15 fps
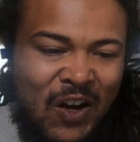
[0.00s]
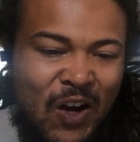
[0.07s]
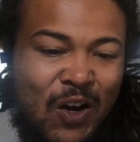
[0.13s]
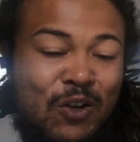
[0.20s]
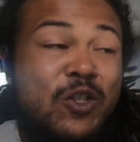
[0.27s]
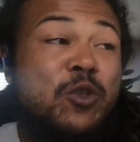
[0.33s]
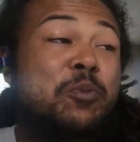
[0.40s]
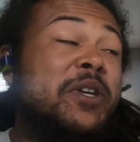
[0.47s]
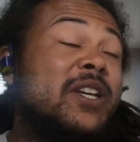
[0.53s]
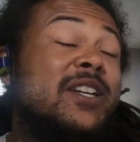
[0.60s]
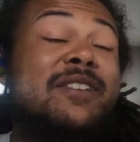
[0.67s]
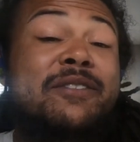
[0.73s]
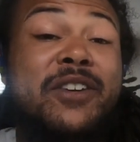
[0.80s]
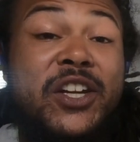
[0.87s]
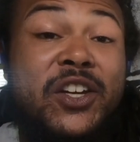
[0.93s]
Oh, speaking
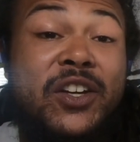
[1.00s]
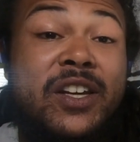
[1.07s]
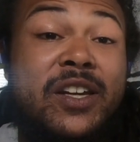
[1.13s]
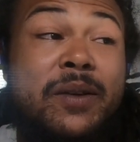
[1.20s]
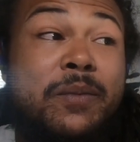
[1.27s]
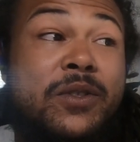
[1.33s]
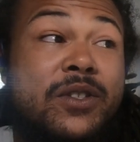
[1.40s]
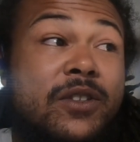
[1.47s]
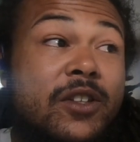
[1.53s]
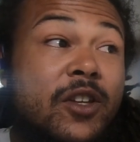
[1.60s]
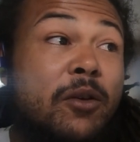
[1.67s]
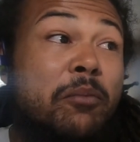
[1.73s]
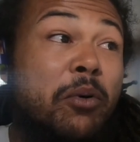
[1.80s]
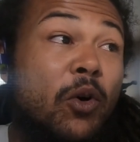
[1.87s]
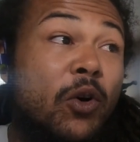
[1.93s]
of video games,
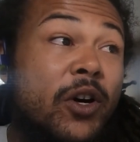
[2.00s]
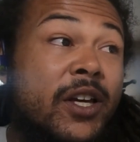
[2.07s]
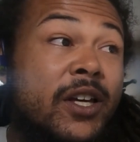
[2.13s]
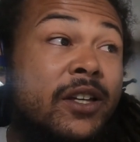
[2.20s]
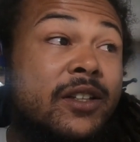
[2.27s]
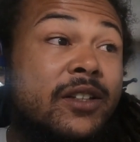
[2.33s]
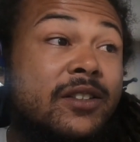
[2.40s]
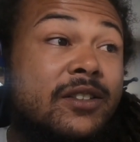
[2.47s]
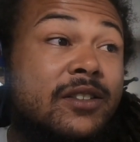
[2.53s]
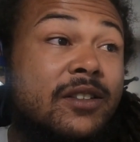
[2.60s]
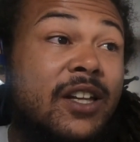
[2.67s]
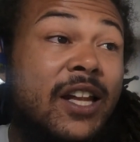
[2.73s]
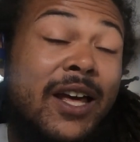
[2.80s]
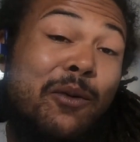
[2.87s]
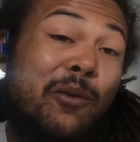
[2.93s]
your boy
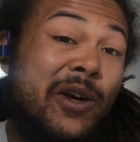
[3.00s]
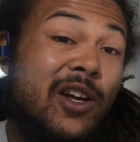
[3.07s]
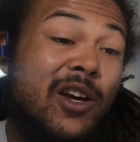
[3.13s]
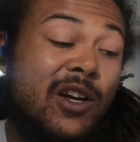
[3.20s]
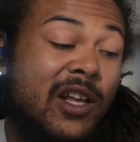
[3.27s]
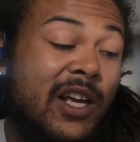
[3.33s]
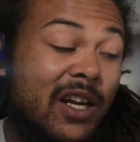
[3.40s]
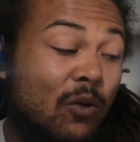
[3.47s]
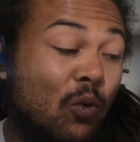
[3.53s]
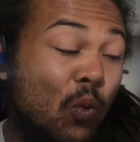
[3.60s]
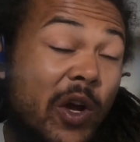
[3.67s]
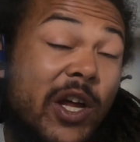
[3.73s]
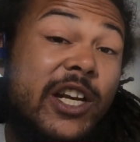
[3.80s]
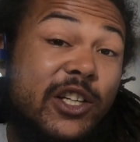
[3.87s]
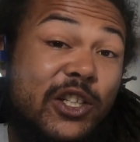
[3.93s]
like went on like a
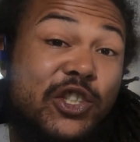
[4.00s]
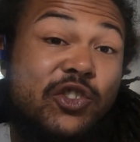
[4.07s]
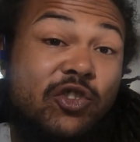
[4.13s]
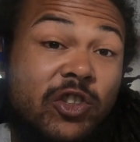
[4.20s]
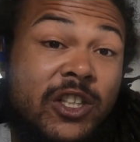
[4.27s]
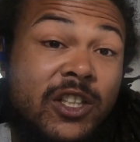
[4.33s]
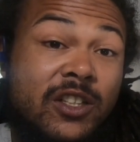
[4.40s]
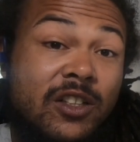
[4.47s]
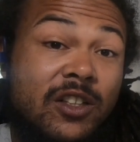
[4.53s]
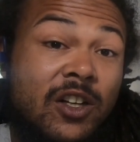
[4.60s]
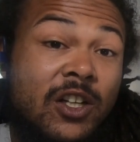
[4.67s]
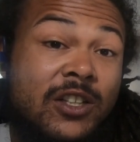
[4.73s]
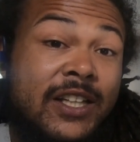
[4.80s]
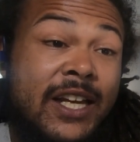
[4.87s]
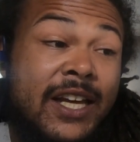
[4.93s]
winning streak
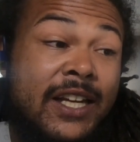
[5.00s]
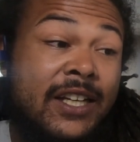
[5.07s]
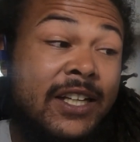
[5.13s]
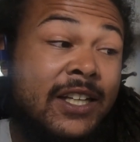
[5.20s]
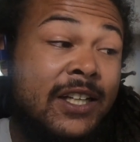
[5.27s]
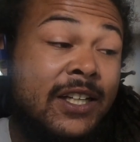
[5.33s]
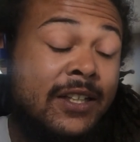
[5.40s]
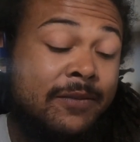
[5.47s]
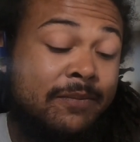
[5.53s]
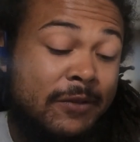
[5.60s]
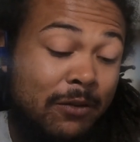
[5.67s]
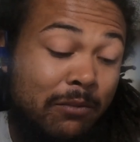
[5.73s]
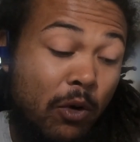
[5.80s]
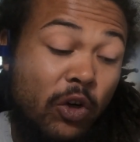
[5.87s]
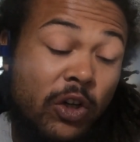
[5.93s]
on that
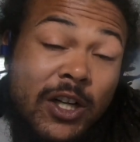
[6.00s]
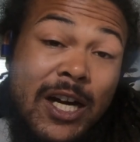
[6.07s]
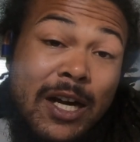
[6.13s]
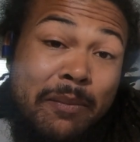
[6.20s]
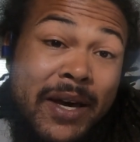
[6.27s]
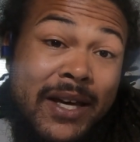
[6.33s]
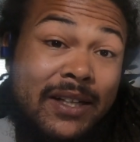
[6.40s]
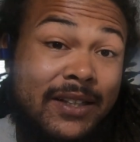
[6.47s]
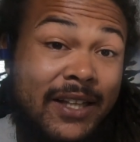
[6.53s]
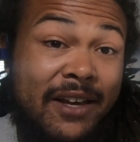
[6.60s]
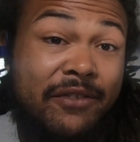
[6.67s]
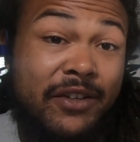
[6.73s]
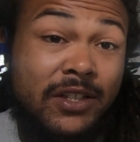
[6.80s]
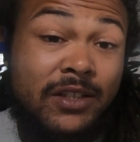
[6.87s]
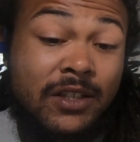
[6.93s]
Mortal Kombat
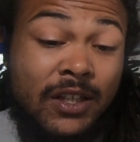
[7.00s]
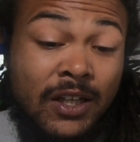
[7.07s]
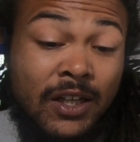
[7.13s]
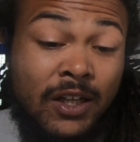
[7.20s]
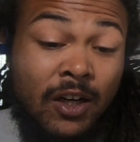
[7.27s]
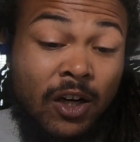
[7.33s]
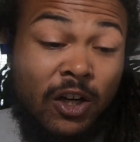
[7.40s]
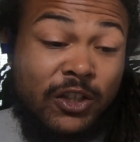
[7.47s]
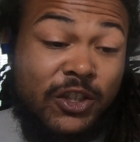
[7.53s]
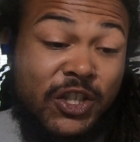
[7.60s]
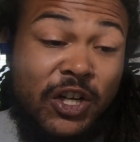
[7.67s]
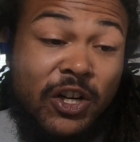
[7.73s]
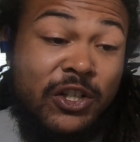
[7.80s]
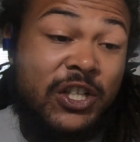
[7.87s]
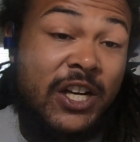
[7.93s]
11 on
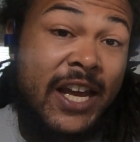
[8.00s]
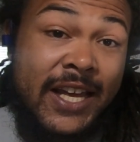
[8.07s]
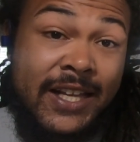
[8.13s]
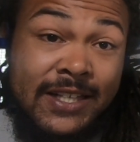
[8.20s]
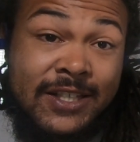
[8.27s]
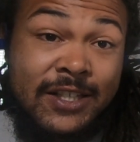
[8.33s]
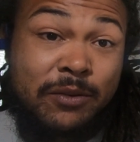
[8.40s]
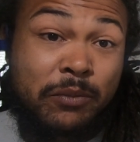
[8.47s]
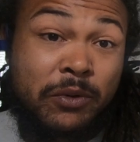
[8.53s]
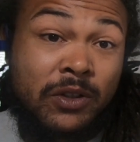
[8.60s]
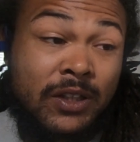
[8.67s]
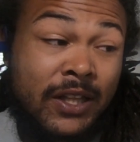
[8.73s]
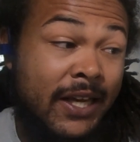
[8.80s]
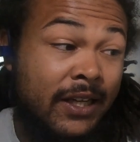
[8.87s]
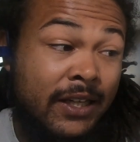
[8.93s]
Church and Simba.
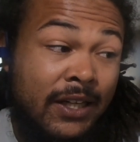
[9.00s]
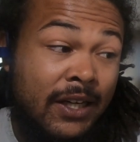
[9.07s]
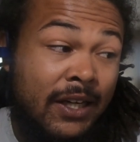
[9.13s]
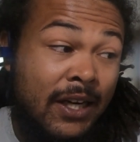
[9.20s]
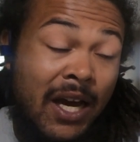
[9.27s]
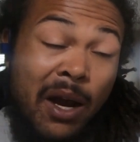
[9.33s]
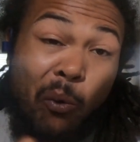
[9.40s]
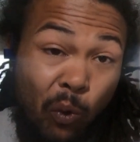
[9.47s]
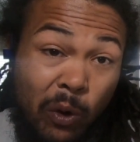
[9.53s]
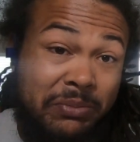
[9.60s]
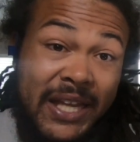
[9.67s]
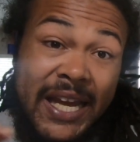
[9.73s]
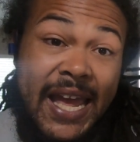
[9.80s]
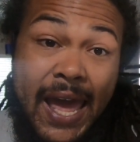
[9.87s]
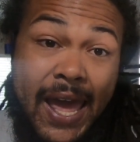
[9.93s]
Like, I
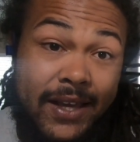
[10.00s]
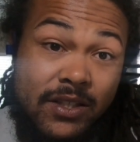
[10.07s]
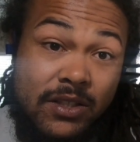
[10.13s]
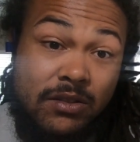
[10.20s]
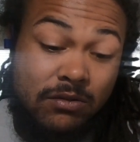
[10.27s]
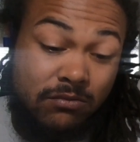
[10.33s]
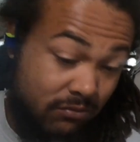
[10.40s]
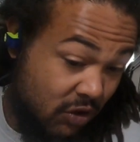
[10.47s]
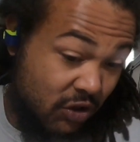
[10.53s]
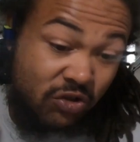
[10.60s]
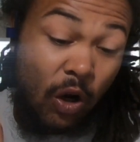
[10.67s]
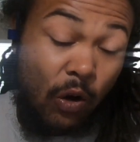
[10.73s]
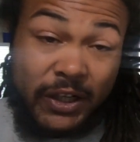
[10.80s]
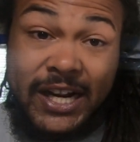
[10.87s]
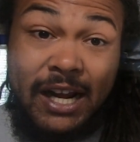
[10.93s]
whooped they ass. I'm just
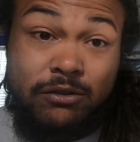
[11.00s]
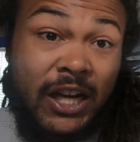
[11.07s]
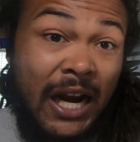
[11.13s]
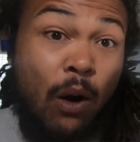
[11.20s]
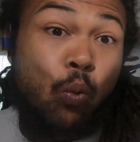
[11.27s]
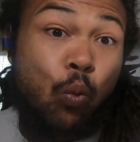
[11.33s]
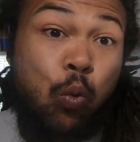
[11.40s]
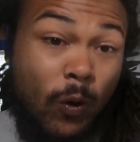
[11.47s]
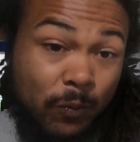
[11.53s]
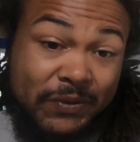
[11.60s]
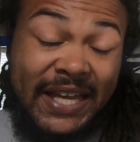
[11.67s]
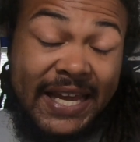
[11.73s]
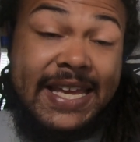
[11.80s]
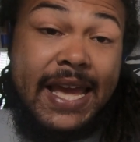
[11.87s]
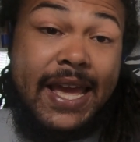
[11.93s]
throwing it out there. I
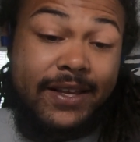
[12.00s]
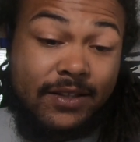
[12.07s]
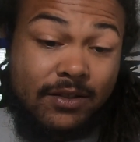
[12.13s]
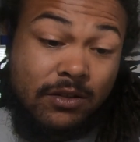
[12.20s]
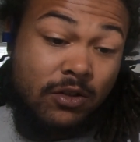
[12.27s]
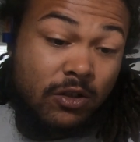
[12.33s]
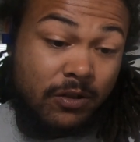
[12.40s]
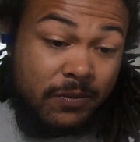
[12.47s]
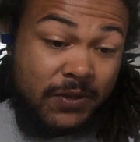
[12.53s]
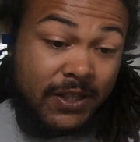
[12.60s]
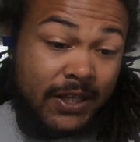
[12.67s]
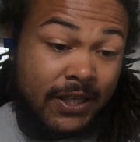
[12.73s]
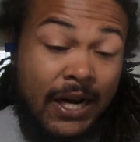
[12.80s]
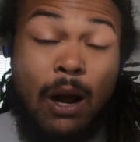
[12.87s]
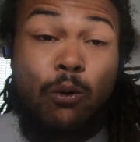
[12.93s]
whooped they ass. You know what I'm
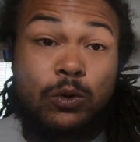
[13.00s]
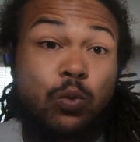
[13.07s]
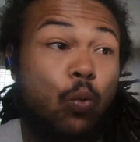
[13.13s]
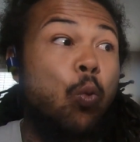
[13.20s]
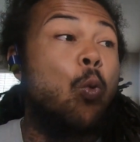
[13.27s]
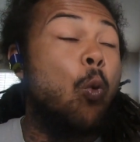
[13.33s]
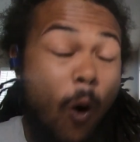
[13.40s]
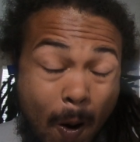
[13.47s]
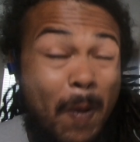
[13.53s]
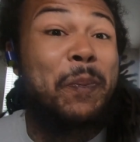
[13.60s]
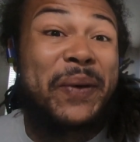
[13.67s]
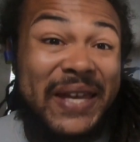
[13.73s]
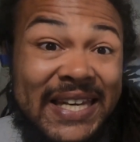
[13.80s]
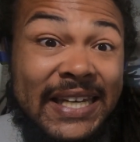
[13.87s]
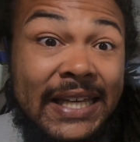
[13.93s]
saying? I was
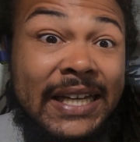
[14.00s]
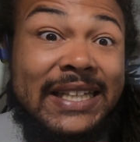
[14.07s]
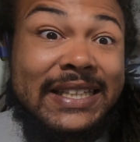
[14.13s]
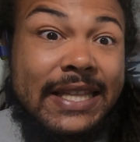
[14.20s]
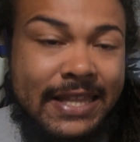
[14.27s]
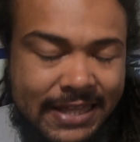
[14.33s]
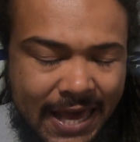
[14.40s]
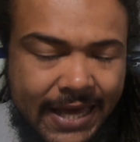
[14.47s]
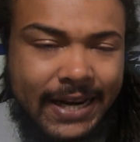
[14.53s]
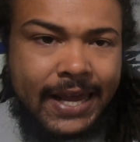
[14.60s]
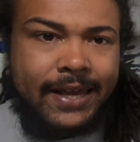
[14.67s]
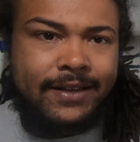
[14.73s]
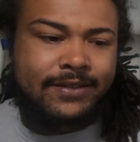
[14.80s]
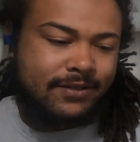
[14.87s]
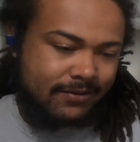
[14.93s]
whooping that
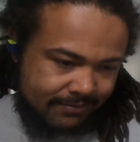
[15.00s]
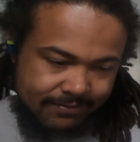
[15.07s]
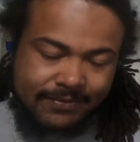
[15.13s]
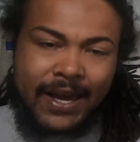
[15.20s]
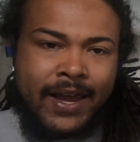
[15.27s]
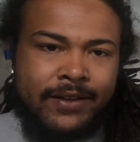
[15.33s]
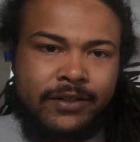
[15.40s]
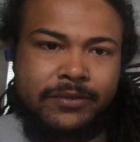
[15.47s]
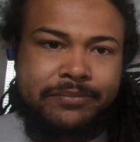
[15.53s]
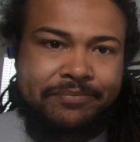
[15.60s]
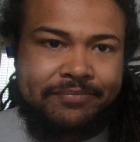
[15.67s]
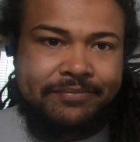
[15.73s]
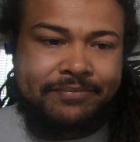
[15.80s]
ass. Ask him.